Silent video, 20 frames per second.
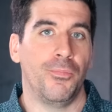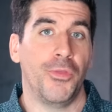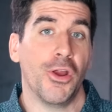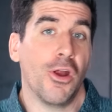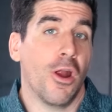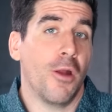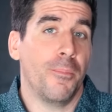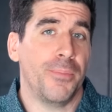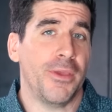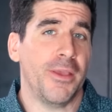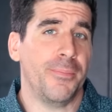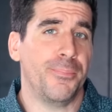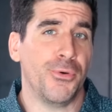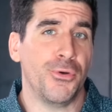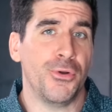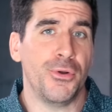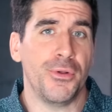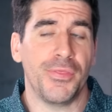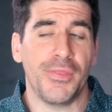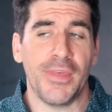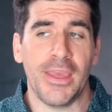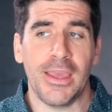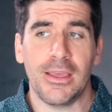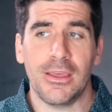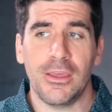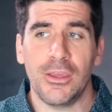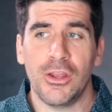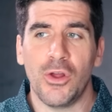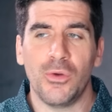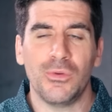there are people who
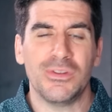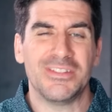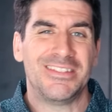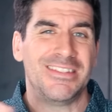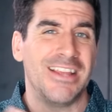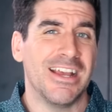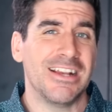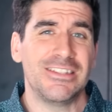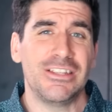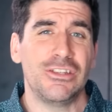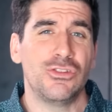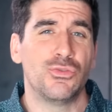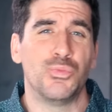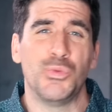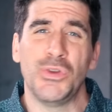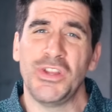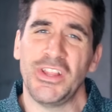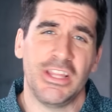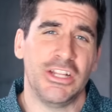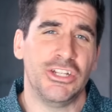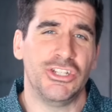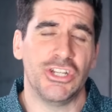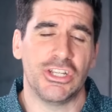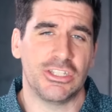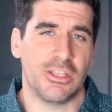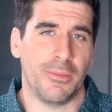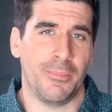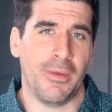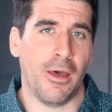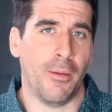think, you know, sex is really
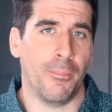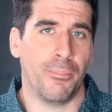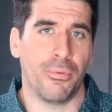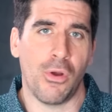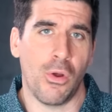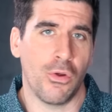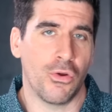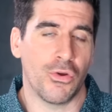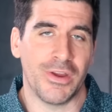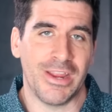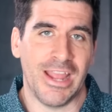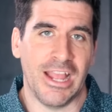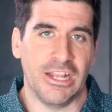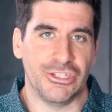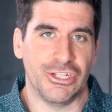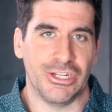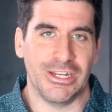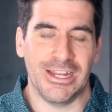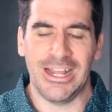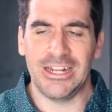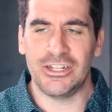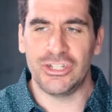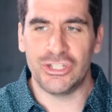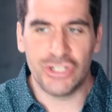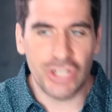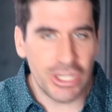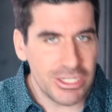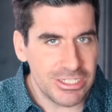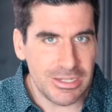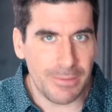just about procreation. It's
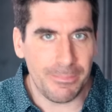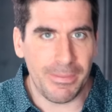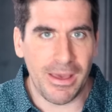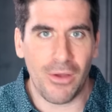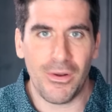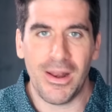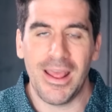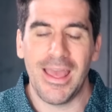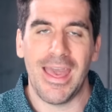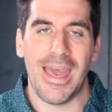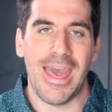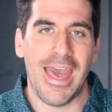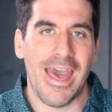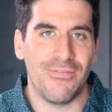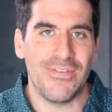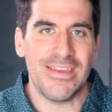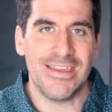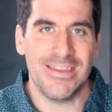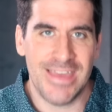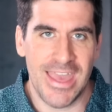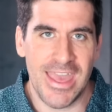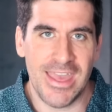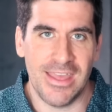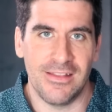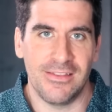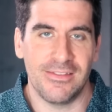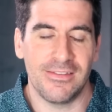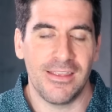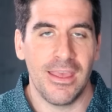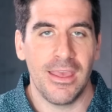just about having
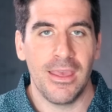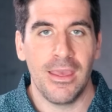kids.